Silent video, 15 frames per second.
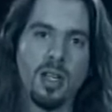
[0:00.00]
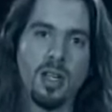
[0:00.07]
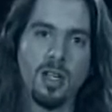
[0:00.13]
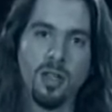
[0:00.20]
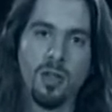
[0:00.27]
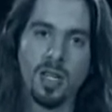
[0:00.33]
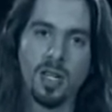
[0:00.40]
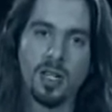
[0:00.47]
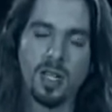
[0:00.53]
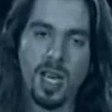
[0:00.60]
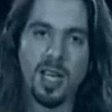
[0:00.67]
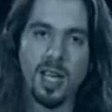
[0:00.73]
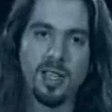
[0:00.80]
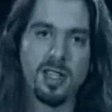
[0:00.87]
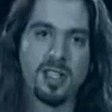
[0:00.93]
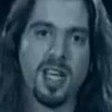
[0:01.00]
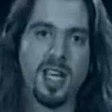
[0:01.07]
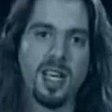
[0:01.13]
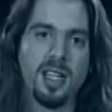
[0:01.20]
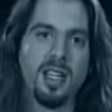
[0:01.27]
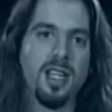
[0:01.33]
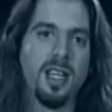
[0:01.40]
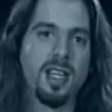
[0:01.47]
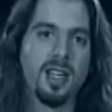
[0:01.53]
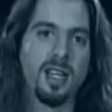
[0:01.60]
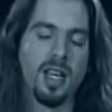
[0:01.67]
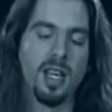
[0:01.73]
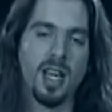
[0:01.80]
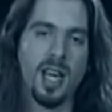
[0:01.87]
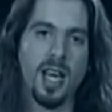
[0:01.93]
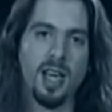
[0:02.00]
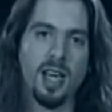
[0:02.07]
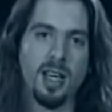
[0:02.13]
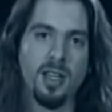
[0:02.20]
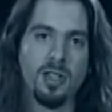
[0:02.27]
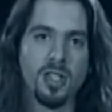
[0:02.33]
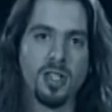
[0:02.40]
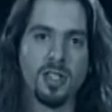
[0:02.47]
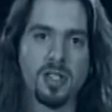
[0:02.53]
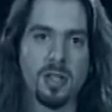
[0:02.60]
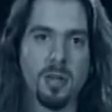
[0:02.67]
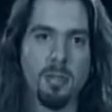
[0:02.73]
you can take this technique and just